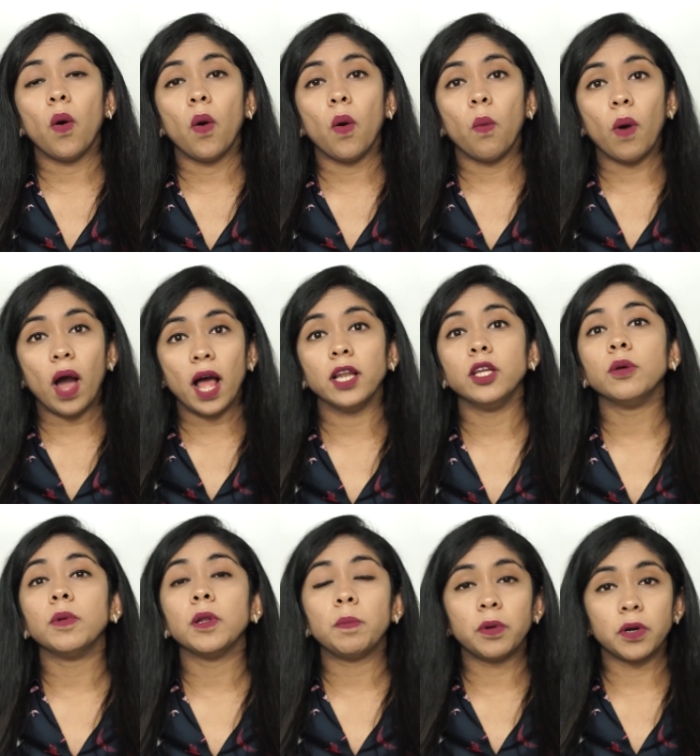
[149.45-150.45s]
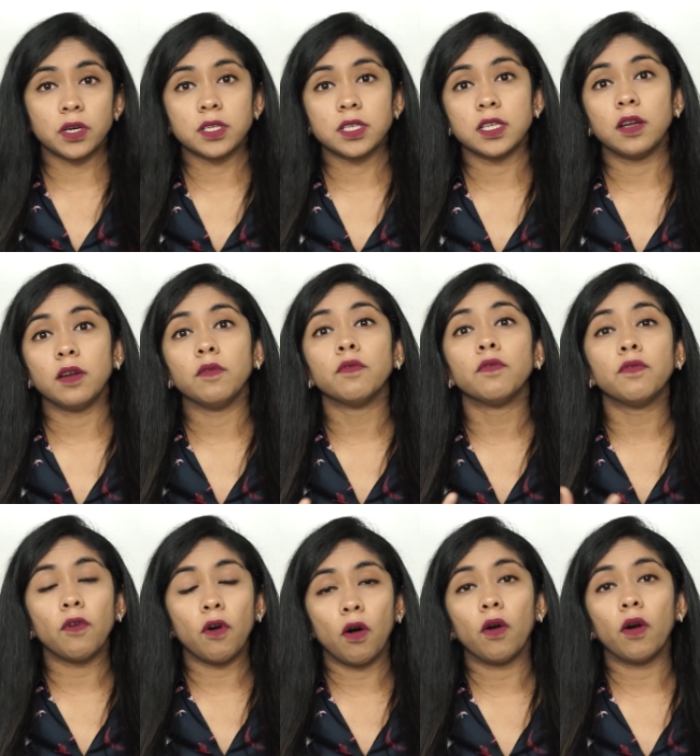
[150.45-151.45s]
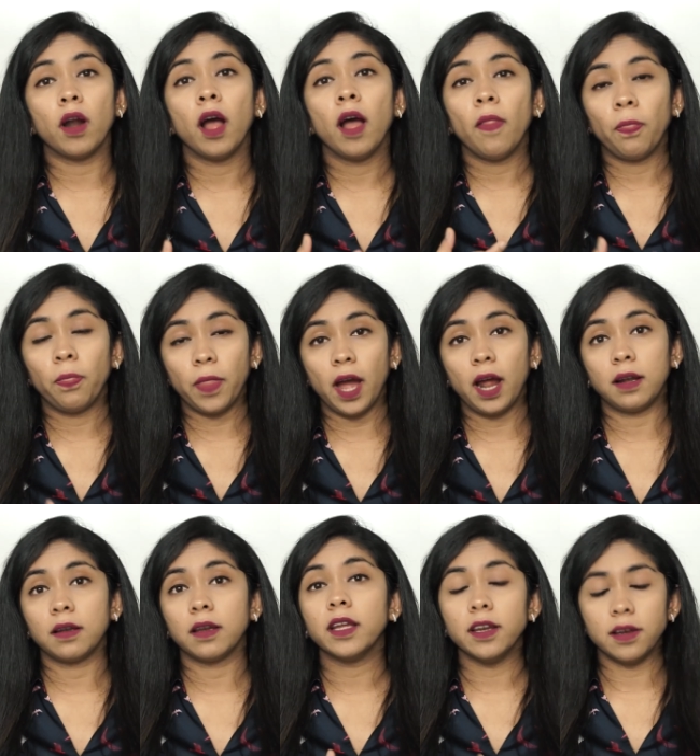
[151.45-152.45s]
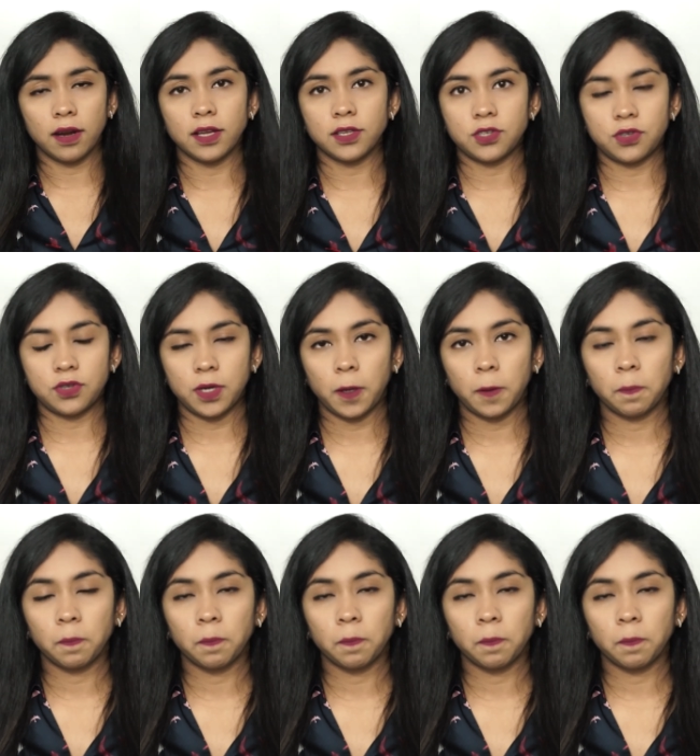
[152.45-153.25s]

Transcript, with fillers: a valuable person for that industry